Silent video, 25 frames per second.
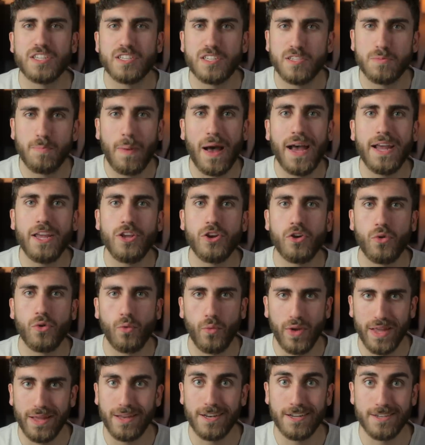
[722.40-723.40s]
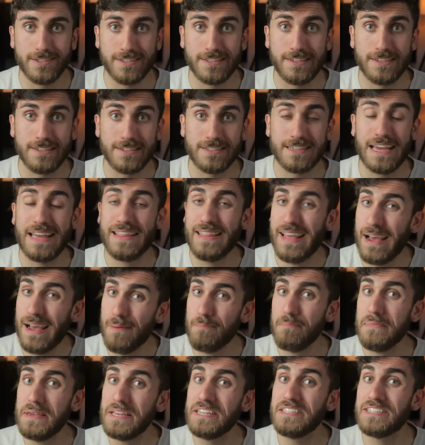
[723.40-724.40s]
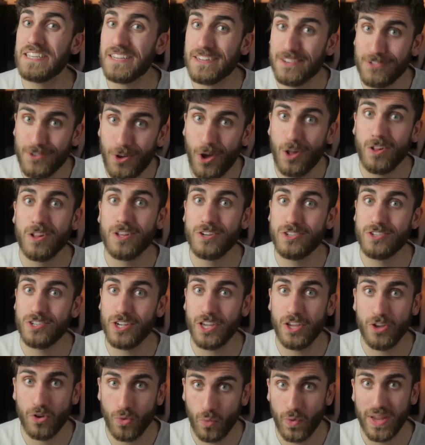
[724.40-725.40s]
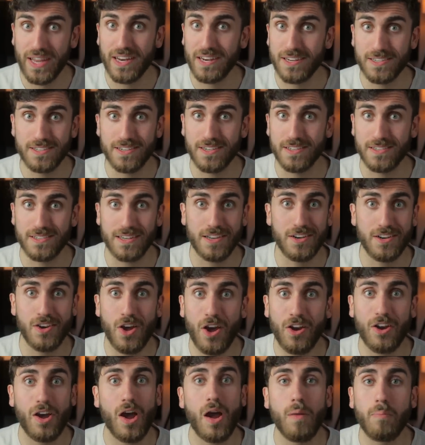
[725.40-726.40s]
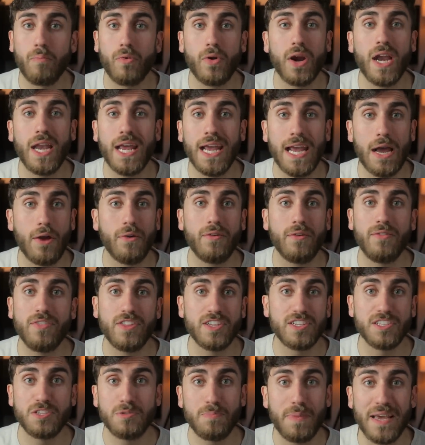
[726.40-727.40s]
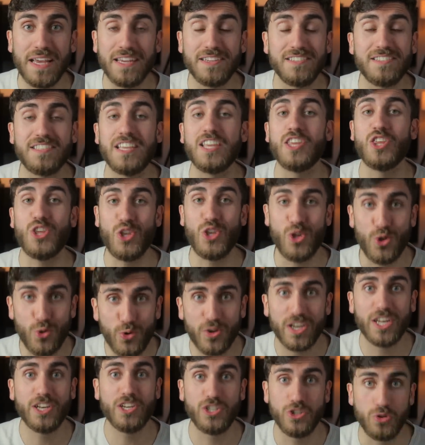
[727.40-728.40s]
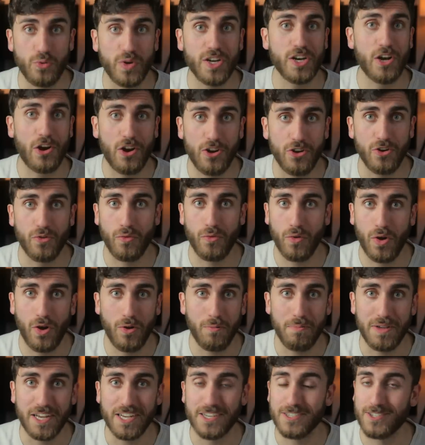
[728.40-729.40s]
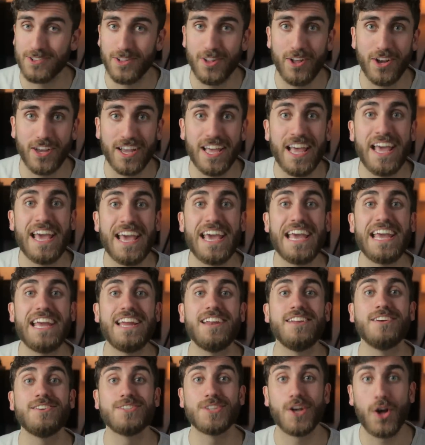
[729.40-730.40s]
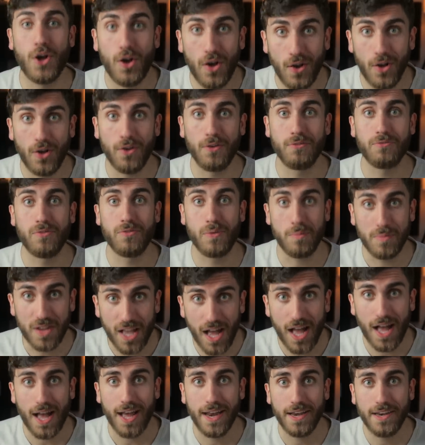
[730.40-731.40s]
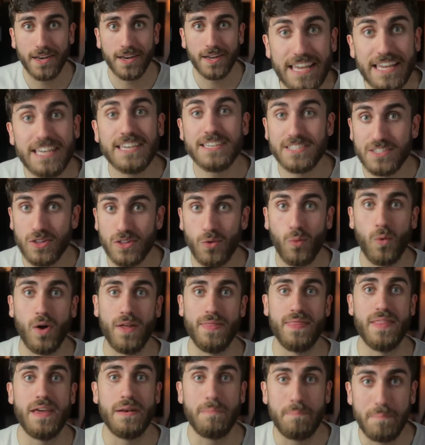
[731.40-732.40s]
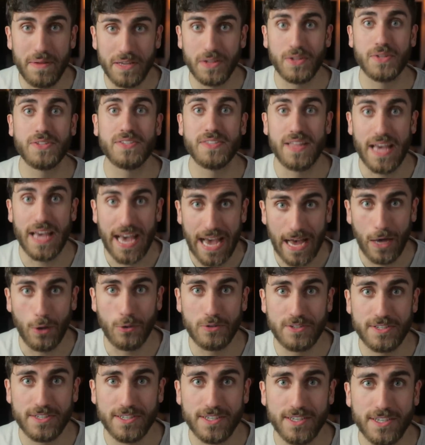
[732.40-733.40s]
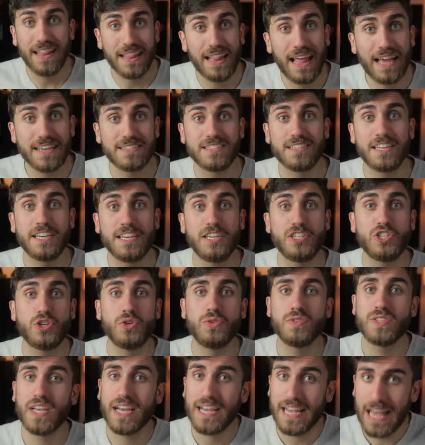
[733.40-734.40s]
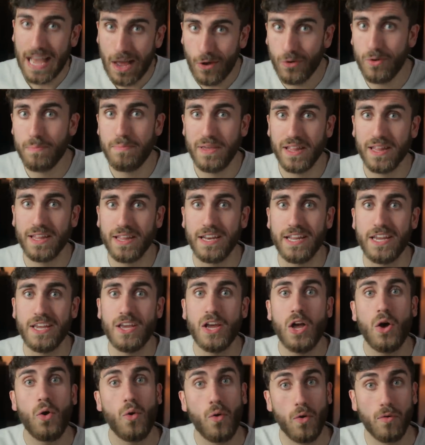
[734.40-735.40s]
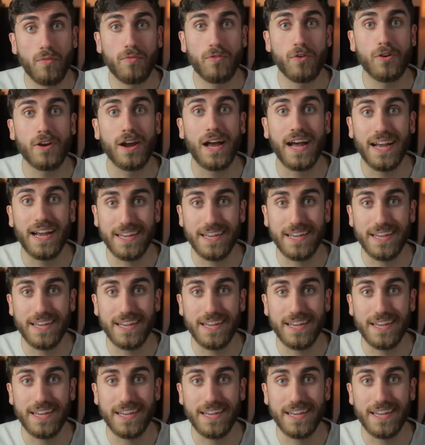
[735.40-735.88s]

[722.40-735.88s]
despite your weaknesses, and that means acknowledging your weaknesses and not operating out of this space that you can do it on your own, because look, it is all from God. He is the one that builds the house. And lastly, choose accountability over